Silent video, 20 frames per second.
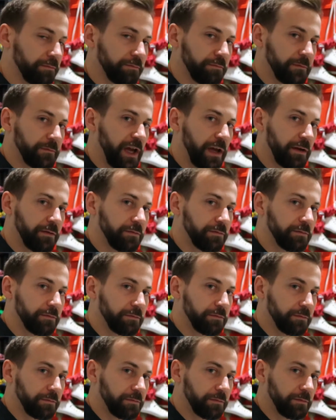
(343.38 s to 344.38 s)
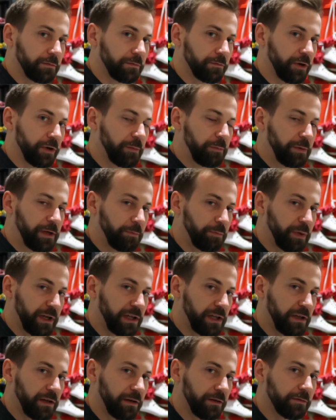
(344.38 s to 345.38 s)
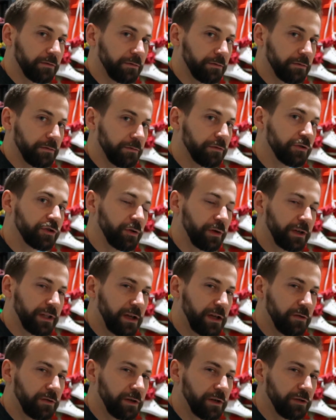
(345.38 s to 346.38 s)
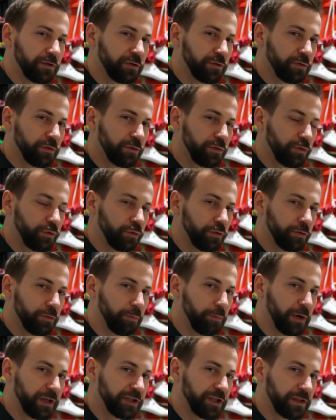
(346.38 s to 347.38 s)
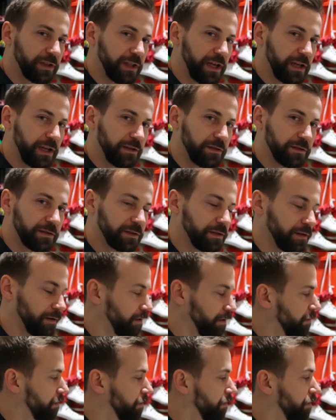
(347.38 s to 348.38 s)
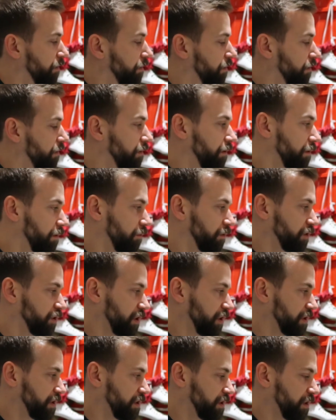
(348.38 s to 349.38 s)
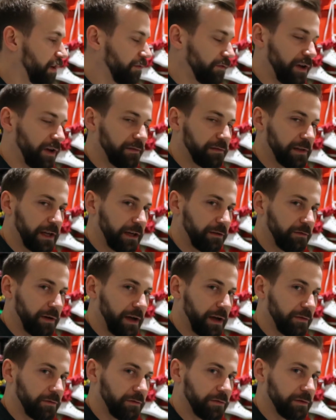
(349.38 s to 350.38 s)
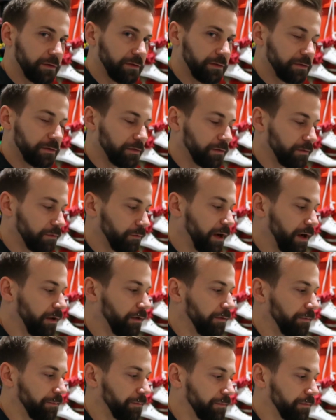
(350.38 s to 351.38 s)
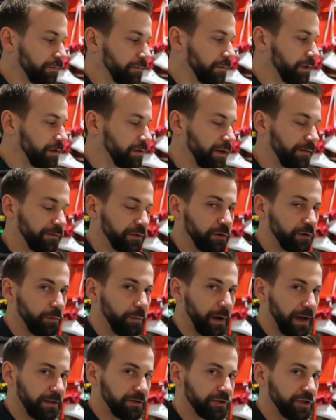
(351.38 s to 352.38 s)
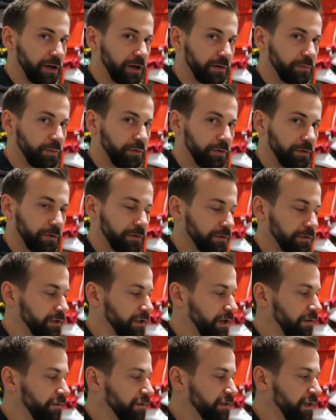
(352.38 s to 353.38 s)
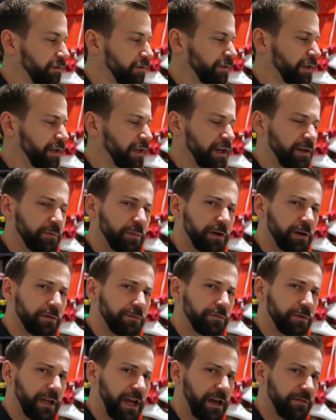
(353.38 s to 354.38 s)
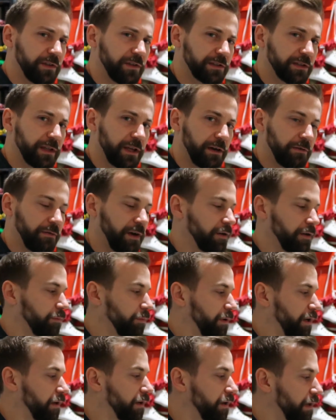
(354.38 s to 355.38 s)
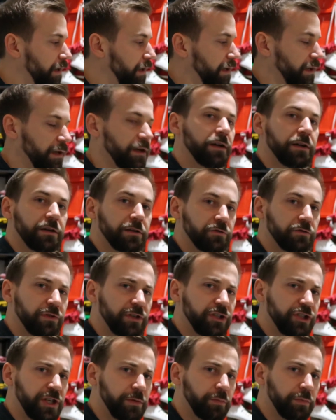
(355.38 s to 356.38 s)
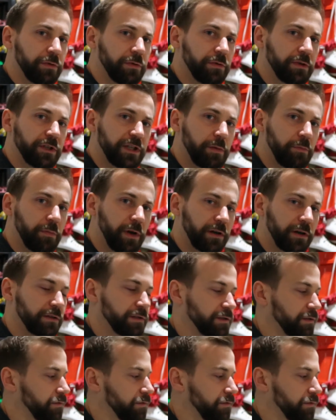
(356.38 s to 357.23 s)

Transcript: Yeah, we're not being picky here. We're showing that you can do cool budget things with just stuff you have laying around. Well, you have to go buy the chalkboard stuff, because I don't think anybody would really have this laying around, but it's really cheap, only 10 bucks,